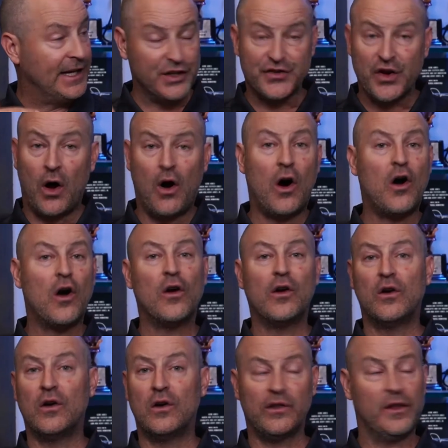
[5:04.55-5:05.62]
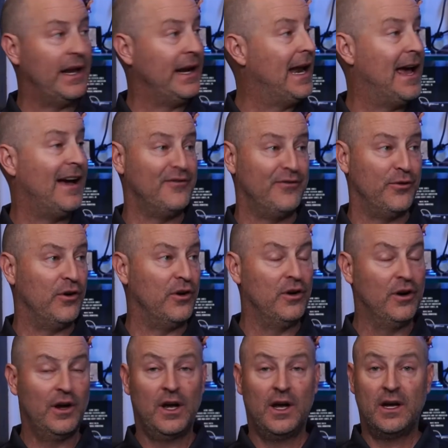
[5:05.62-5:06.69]
is harder than ever
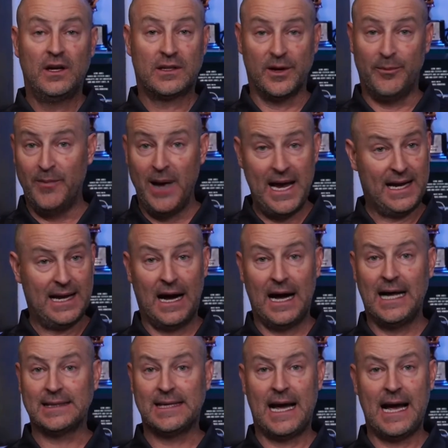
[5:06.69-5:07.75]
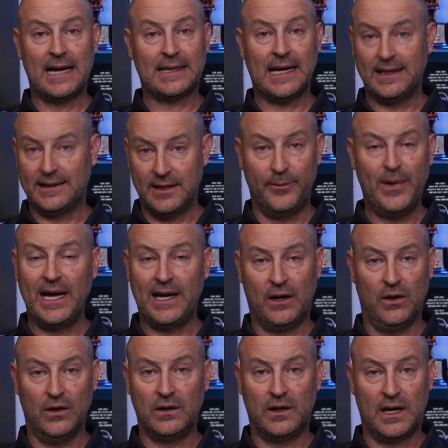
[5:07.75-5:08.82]
to make contact and to make
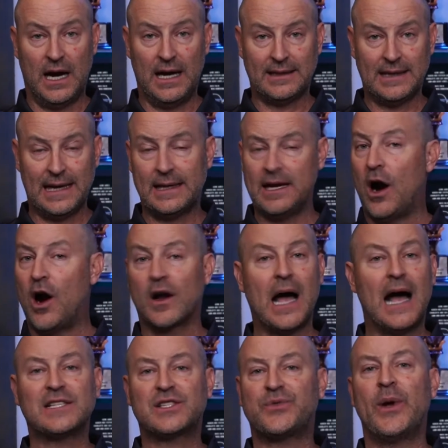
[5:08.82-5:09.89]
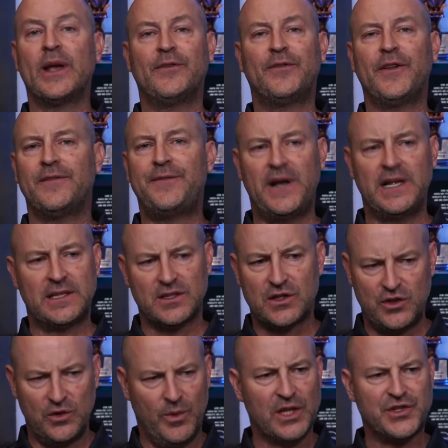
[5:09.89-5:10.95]
good contact. Are guys swinging for the fences
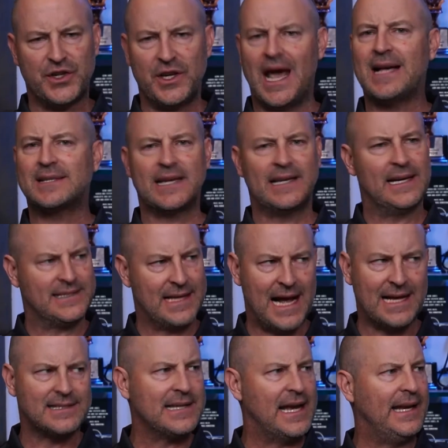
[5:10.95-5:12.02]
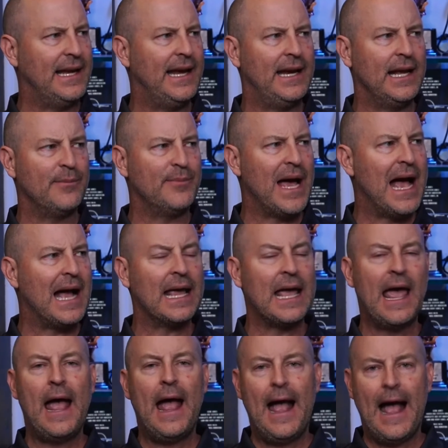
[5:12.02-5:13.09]
too much? Yes. And is that set hitting back?
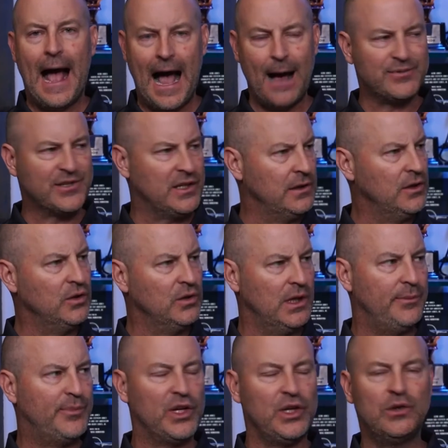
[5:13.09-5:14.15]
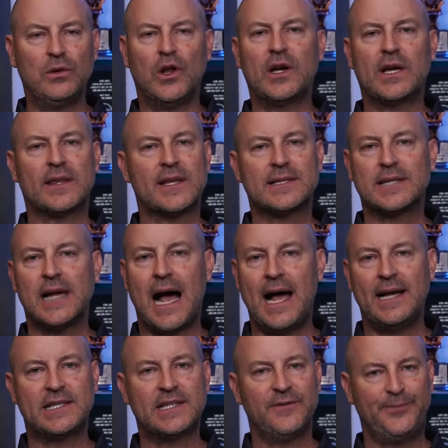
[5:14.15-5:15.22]
Absolutely. But you look at the
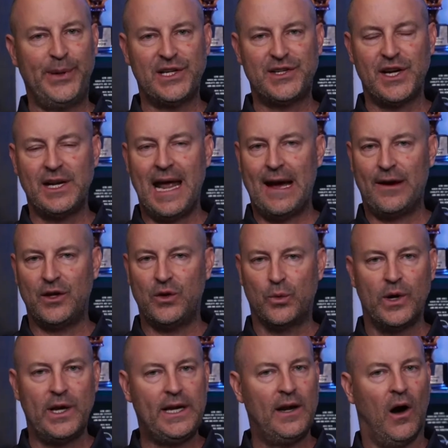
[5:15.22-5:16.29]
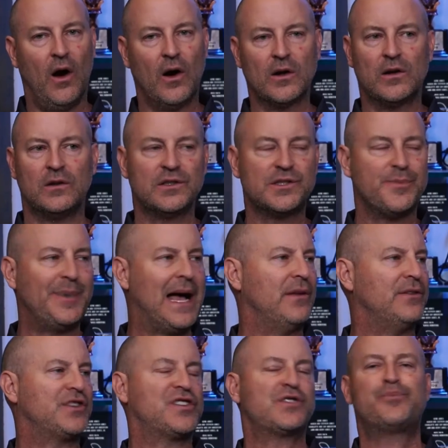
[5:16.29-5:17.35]
science of pitching now, and you read articles
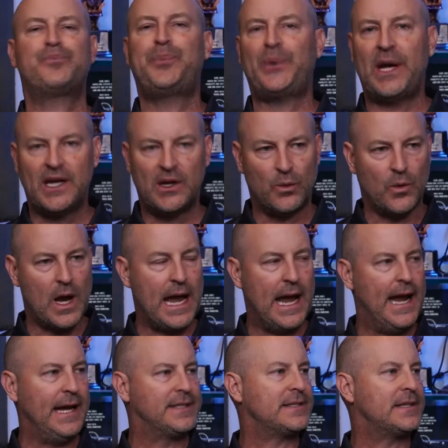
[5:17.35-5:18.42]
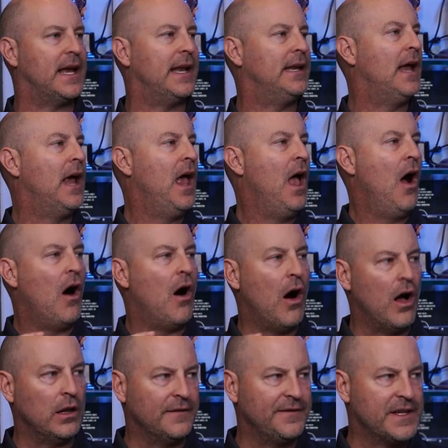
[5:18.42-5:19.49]
about spin rates and
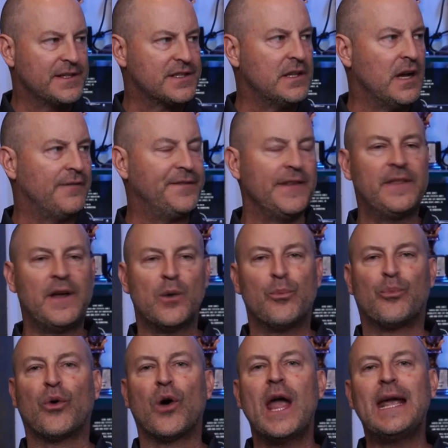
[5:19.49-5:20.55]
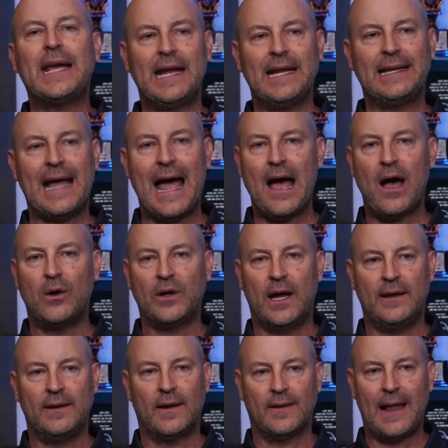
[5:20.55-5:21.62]
all of this stuff that they're breaking down
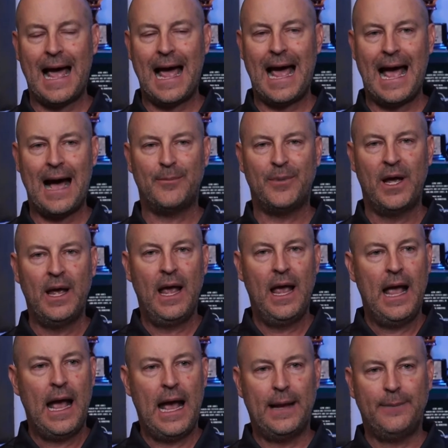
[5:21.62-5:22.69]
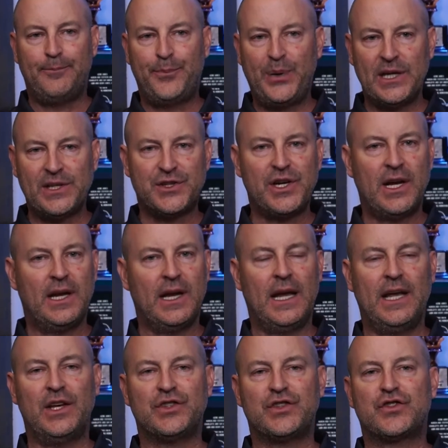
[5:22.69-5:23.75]
in the lab, and pitching
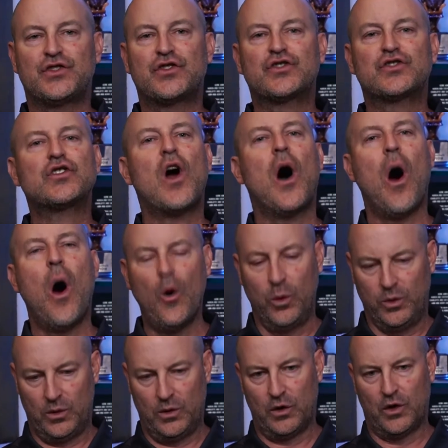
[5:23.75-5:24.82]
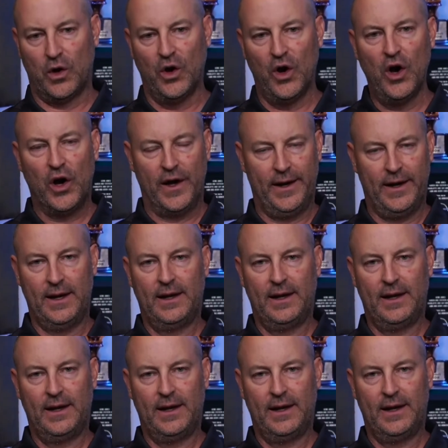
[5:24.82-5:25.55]
is so good